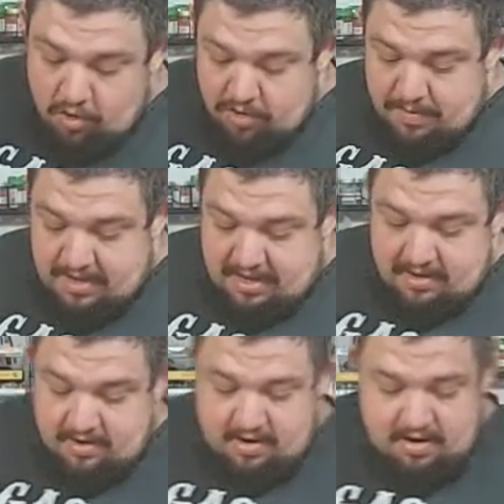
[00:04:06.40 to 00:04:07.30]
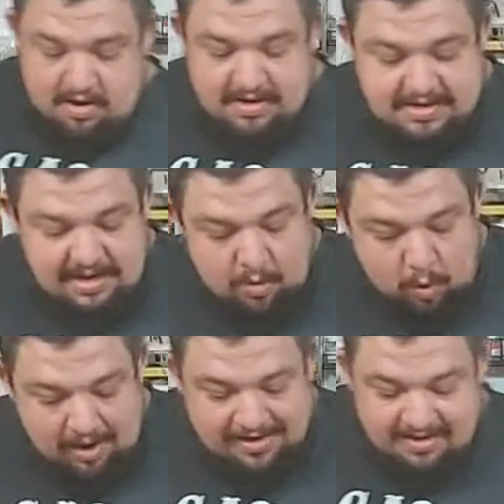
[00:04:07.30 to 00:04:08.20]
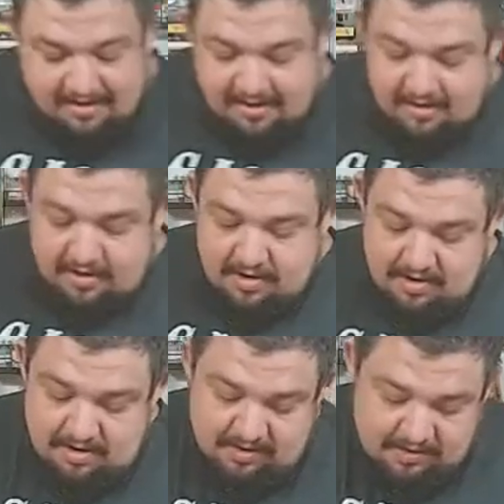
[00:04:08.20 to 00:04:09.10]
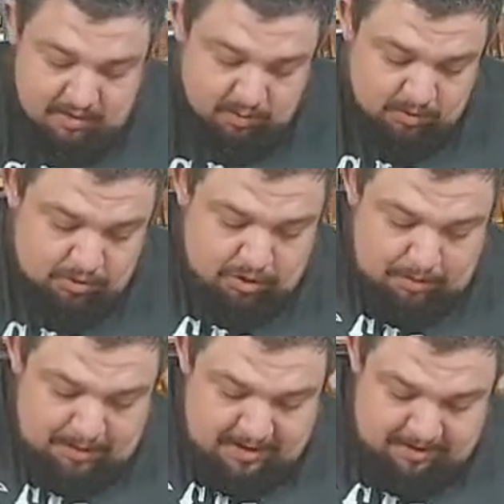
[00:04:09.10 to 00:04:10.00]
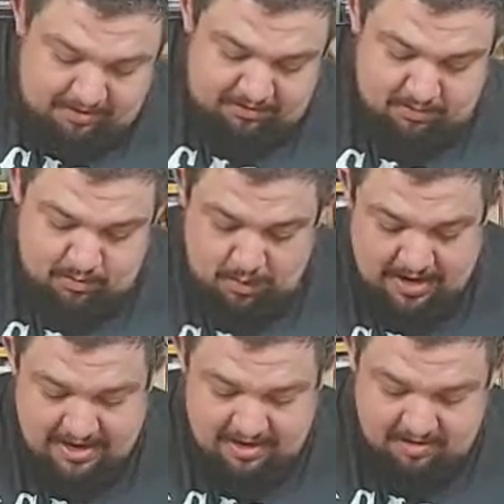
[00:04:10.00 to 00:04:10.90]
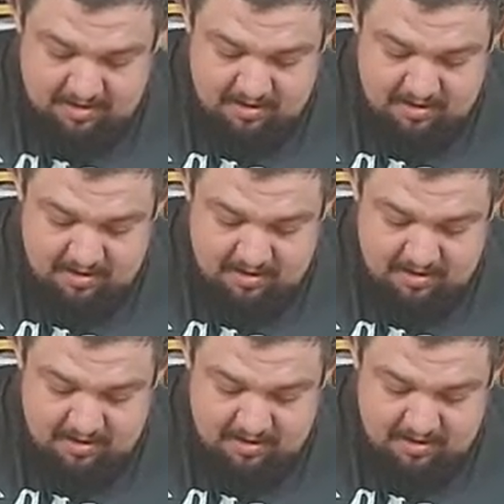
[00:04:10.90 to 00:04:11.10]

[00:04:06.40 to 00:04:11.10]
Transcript: all your meat de-whited, then you want to chop it into some weird